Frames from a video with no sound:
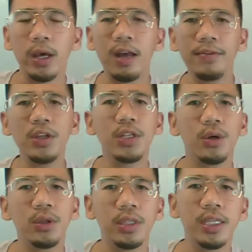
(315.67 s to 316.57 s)
have you
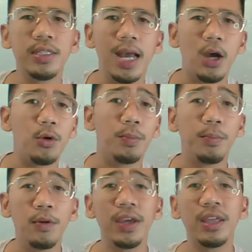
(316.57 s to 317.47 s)
noticed how
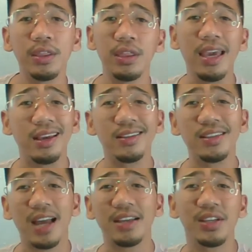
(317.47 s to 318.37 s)
moving things
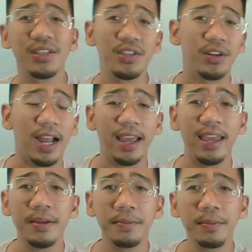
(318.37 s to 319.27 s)
catches your
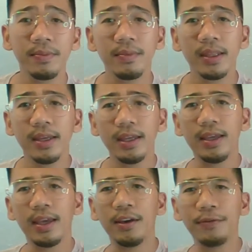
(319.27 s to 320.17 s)
eye?
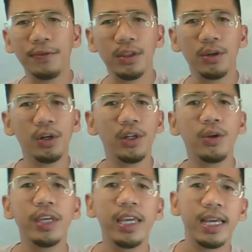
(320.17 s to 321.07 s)
If you're
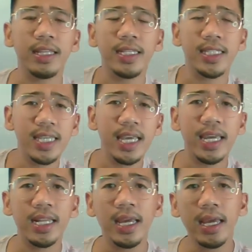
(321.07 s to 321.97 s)
looking at a
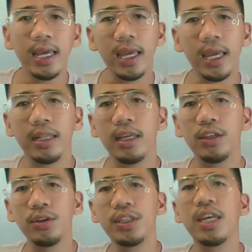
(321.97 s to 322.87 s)
scene and
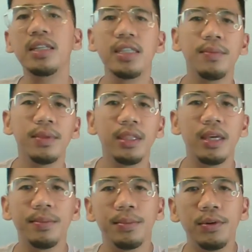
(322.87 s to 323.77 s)
you see
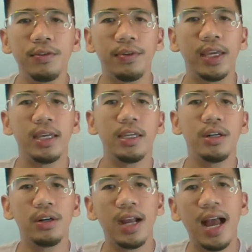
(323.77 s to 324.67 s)
something moving,
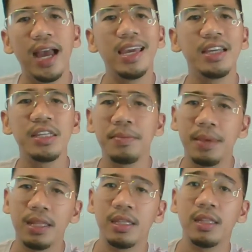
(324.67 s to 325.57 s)
your eye is
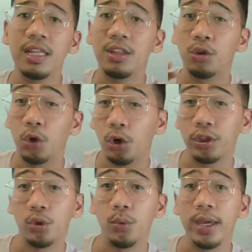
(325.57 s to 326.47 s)
immediately
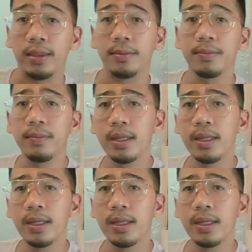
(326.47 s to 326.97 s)
drawn to it.